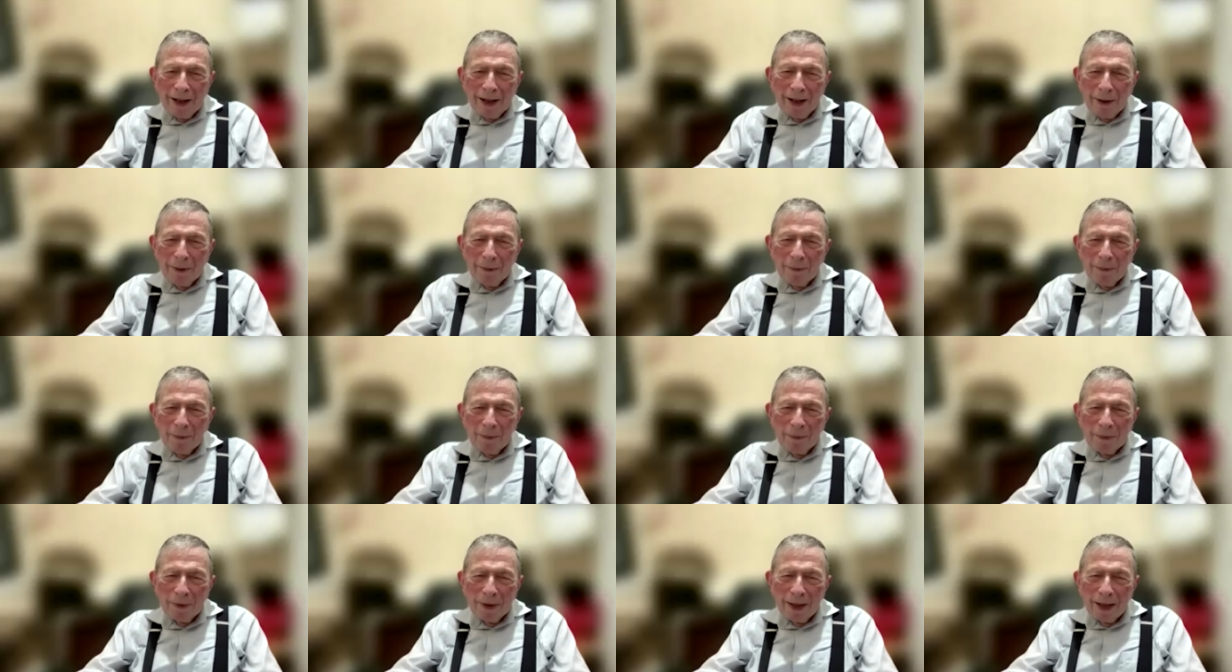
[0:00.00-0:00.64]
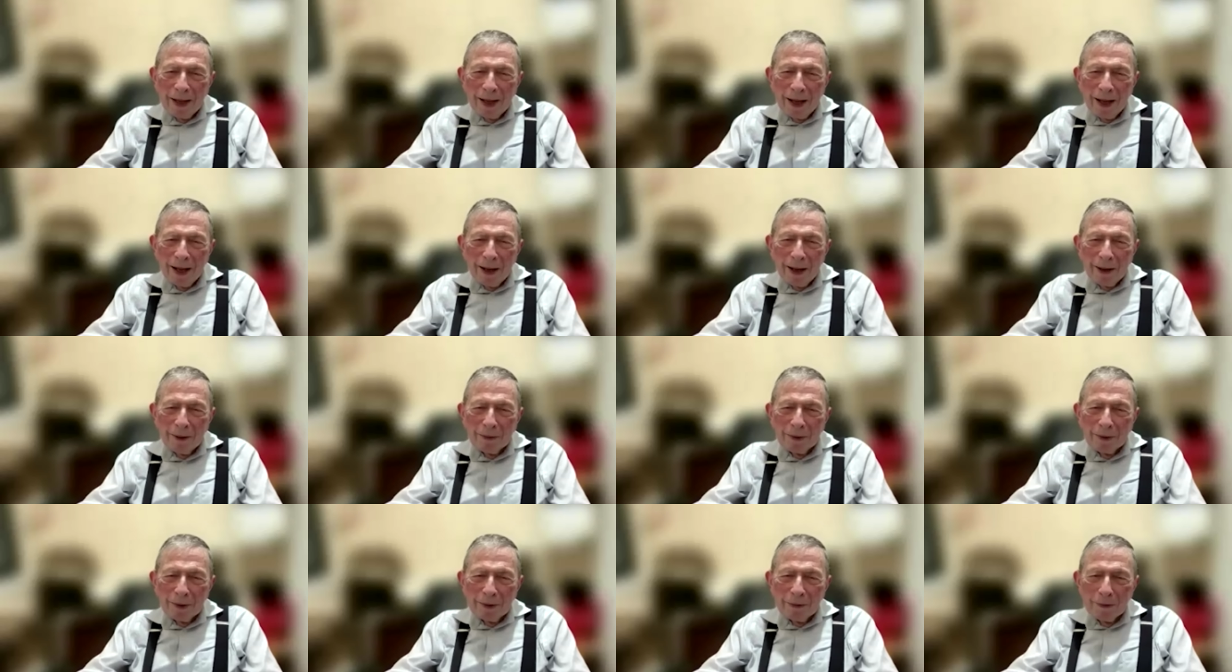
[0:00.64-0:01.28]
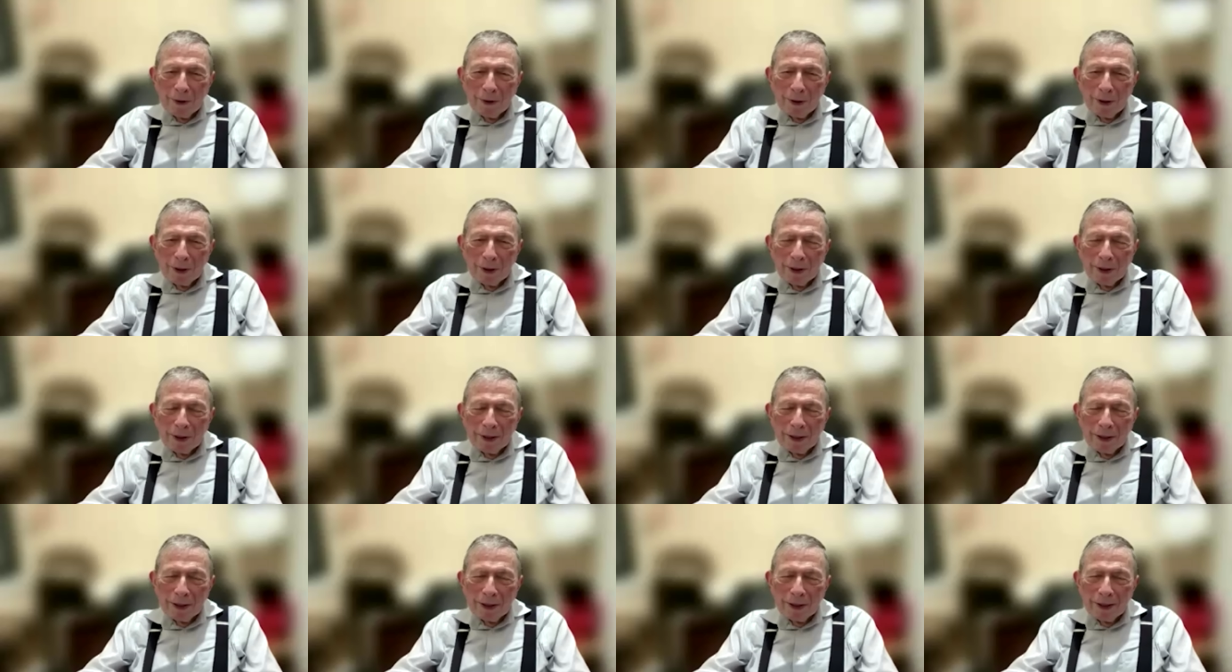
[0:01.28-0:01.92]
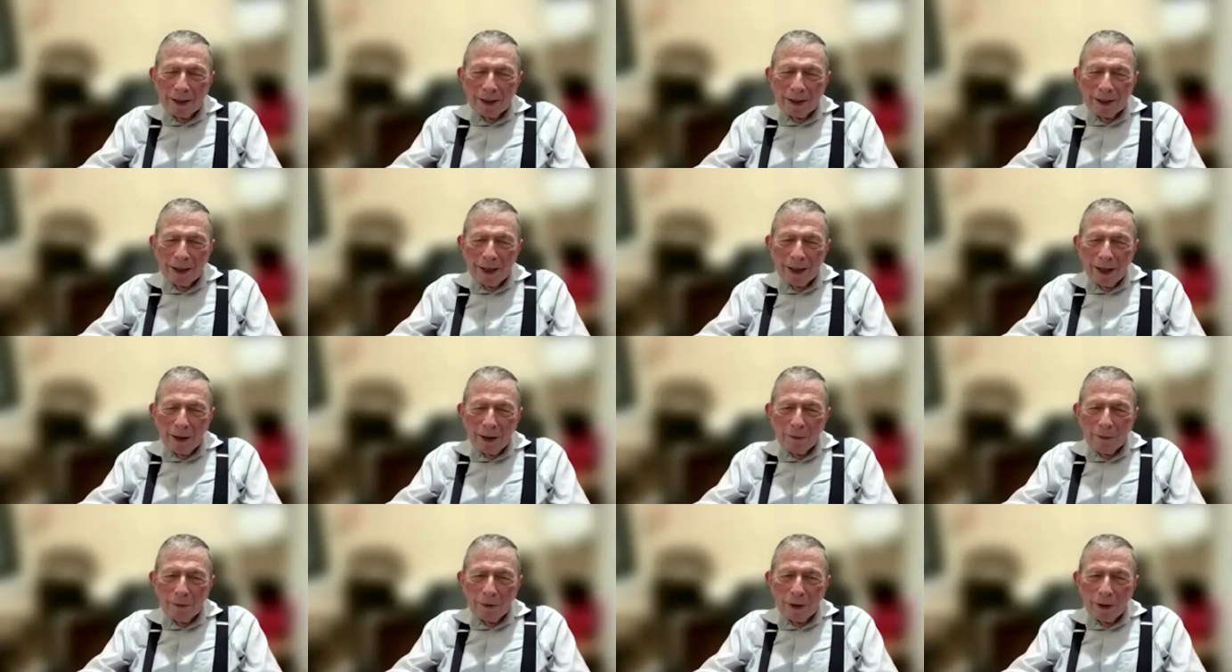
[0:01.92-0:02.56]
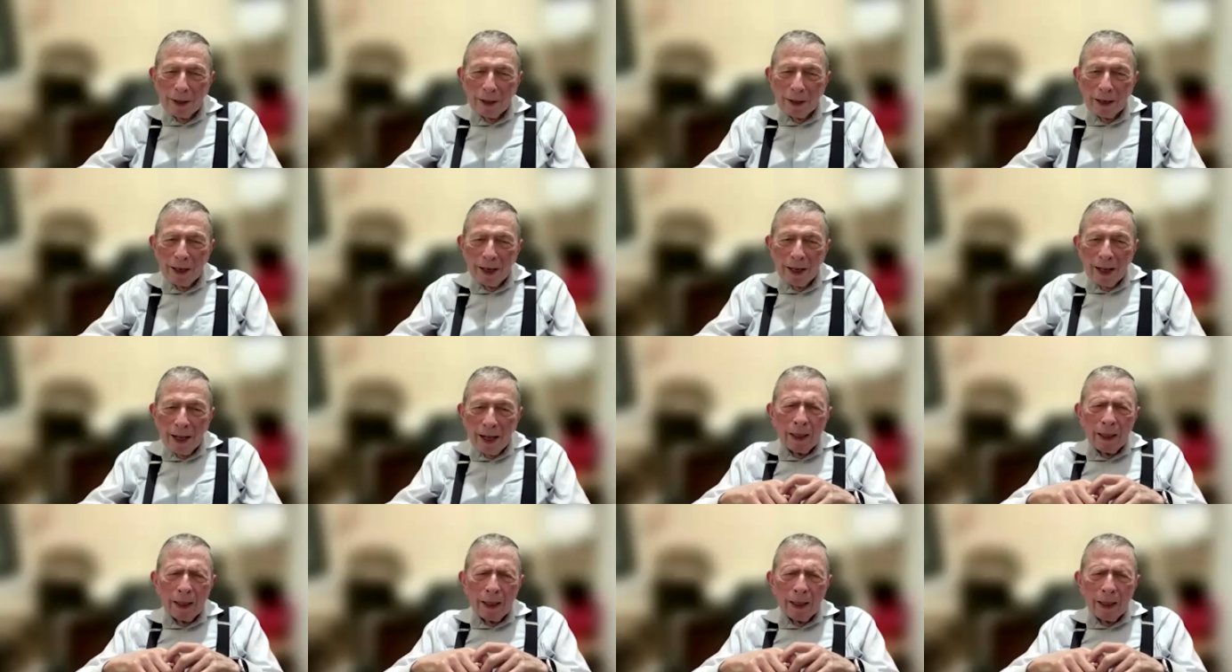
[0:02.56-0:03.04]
I was very confident.